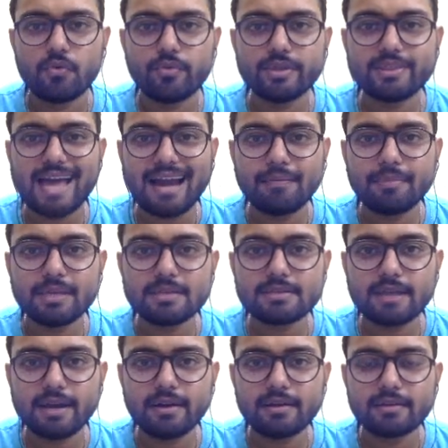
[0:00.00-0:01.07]
With that being
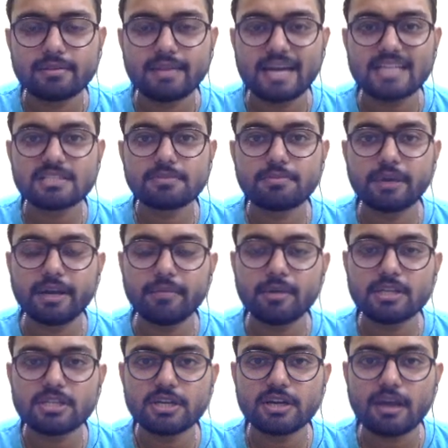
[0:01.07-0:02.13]
said, that's pretty
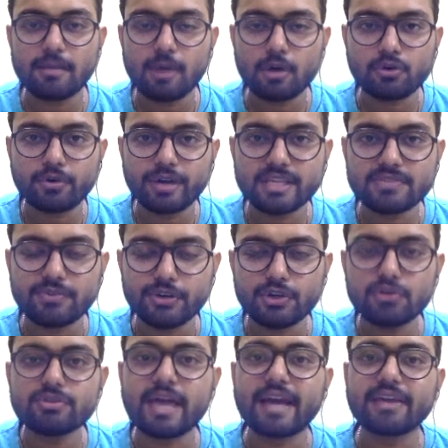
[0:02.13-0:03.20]
much it about today's
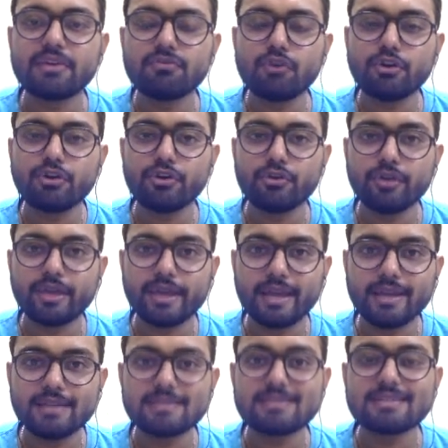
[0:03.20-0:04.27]
video. Thank you for tuning
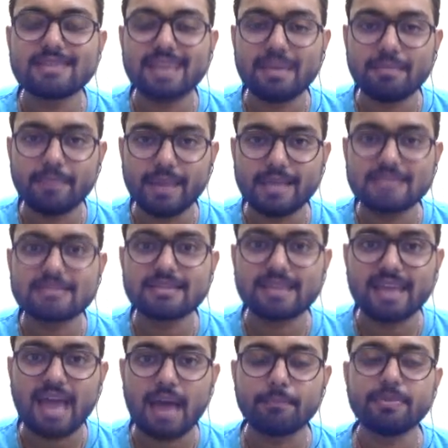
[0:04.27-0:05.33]
in. Stay blessed,
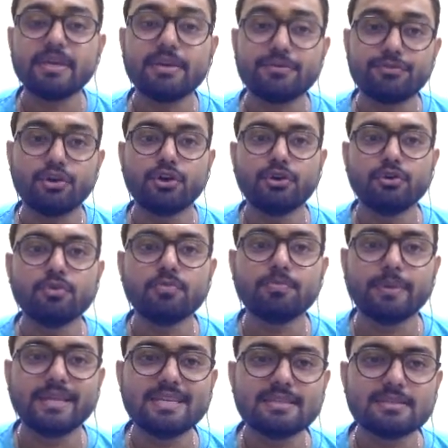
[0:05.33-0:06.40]
stay happy. If you're new,
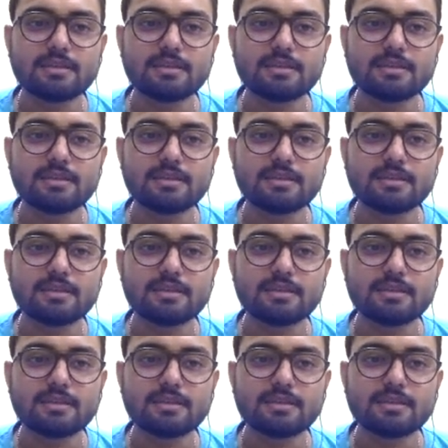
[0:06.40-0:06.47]
please